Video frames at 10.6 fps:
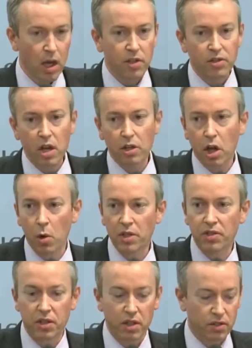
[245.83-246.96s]
It's no
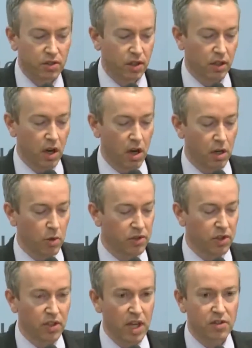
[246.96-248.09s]
coincidence that Ghana
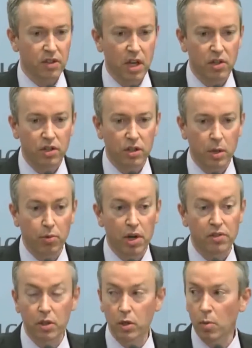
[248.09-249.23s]
was the destination that
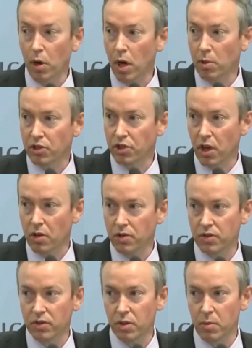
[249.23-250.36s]
President Obama
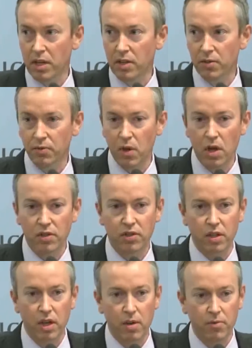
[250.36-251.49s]
chose to make his first
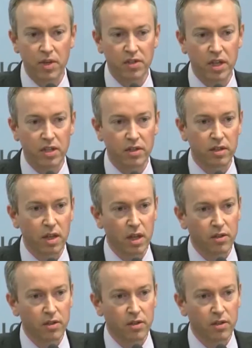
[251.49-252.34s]
visit